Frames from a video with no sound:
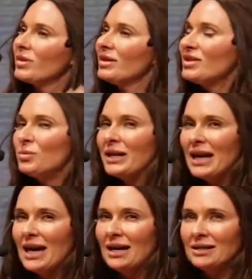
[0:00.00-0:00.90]
this
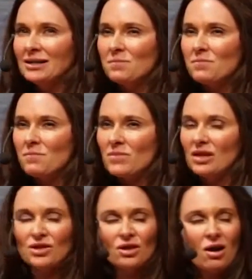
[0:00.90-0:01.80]
weekend
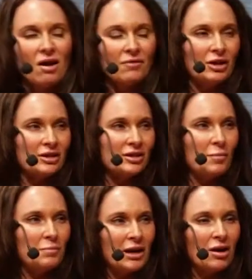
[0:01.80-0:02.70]
is going to offer us
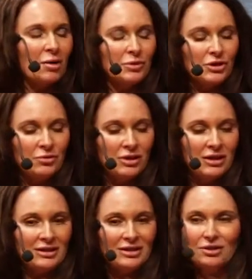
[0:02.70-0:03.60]
a big
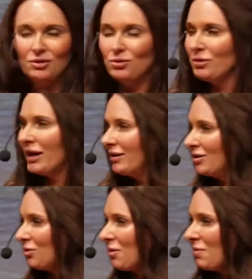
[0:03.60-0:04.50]
opportunity to get
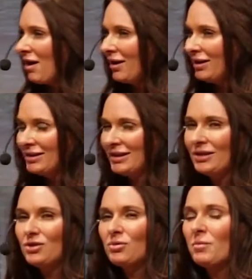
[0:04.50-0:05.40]
into our minds,
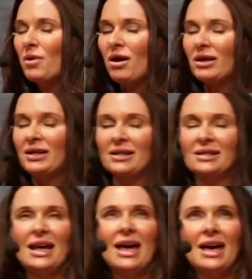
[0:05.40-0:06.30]
get into our
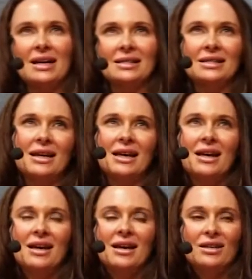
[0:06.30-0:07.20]
bodies, and,
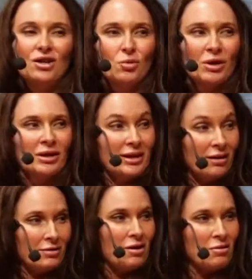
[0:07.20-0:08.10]
you know, we're going to
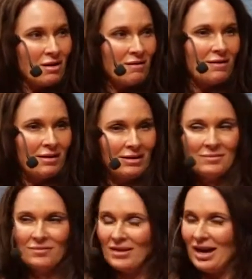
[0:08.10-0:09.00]
get our yoga
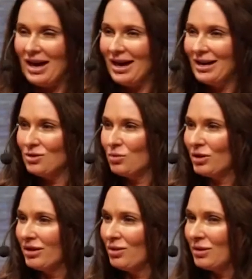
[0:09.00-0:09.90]
on, and we're
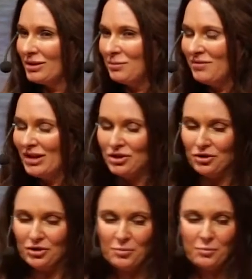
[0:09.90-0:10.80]
going to go on some
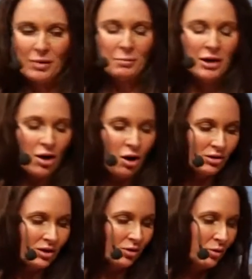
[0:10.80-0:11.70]
adventures. But it
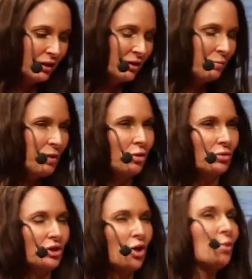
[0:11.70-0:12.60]
also is
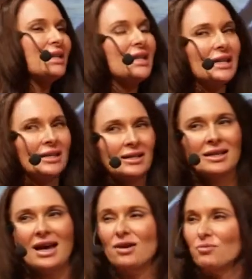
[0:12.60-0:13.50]
about going
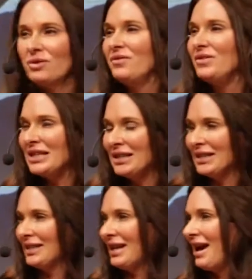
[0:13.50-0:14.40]
in and
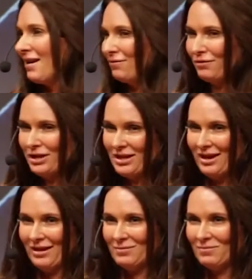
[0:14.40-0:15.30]
revealing
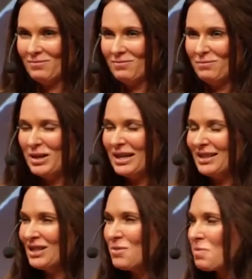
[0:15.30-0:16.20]
everything.
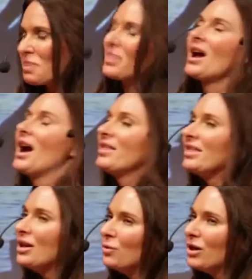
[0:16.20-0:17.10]
Because I
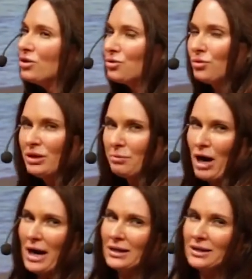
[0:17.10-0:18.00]
think we all truly
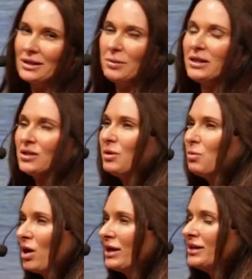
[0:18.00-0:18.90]
practice because we
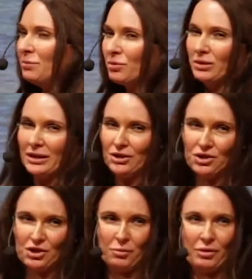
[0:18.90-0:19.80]
want a deeper
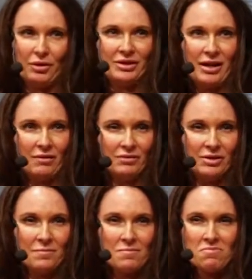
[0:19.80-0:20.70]
relationship with
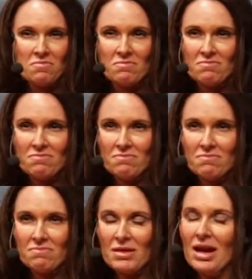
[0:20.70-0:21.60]
ourselves.
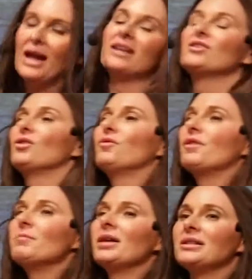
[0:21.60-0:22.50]
And so
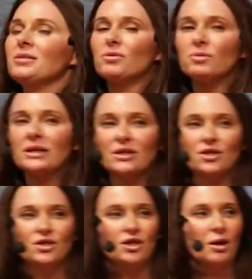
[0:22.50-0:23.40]
from that deeper
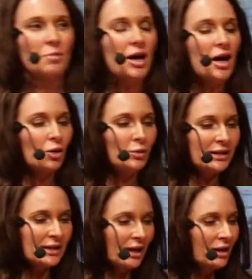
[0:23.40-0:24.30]
relationship, we
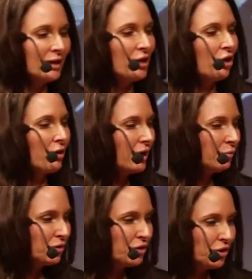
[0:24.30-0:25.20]
suddenly are
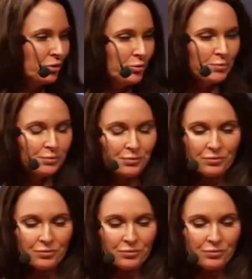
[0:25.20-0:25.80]
able to,